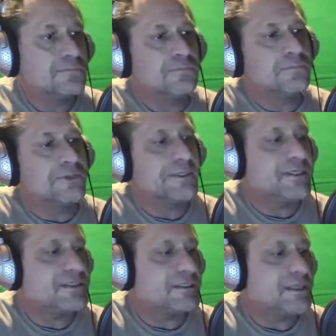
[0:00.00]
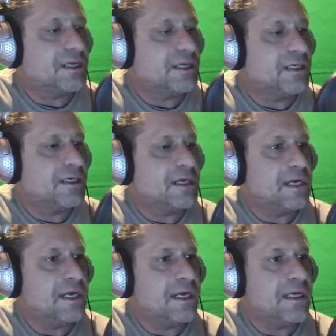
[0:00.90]
pretty decent day
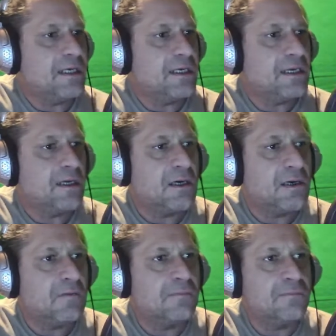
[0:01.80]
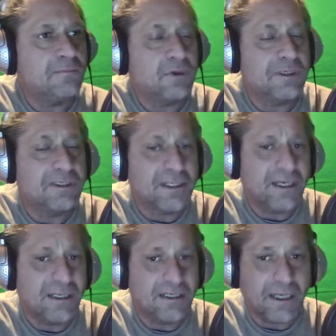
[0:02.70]
today. Pretty
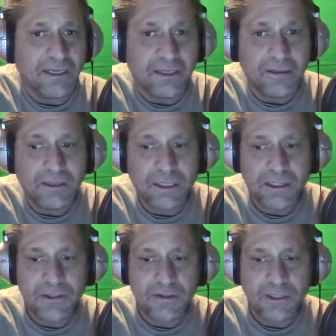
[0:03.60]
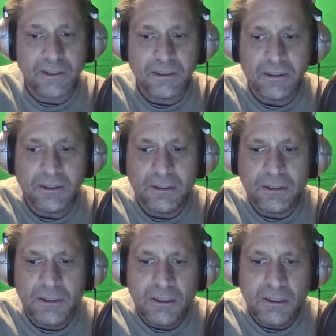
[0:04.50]
exciting day, actually.
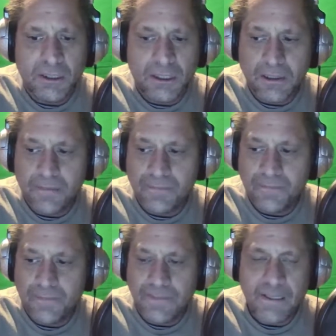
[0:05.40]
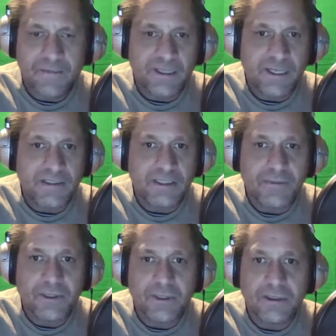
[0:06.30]
I have a guest
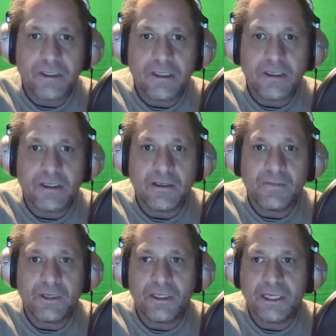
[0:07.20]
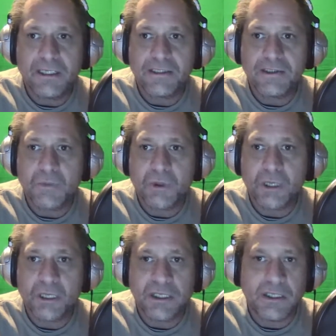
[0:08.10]
coming on the podcast this
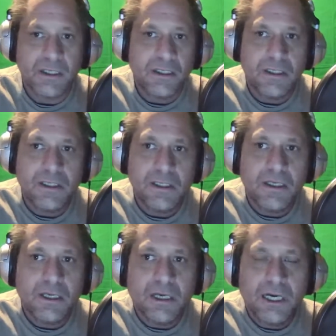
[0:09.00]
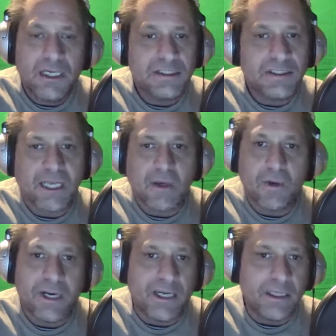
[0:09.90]
morning that I just can't
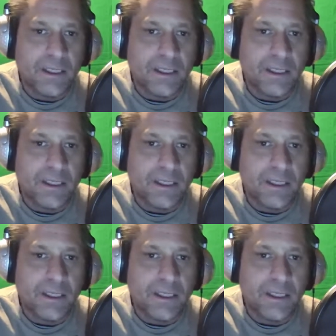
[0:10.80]
wait.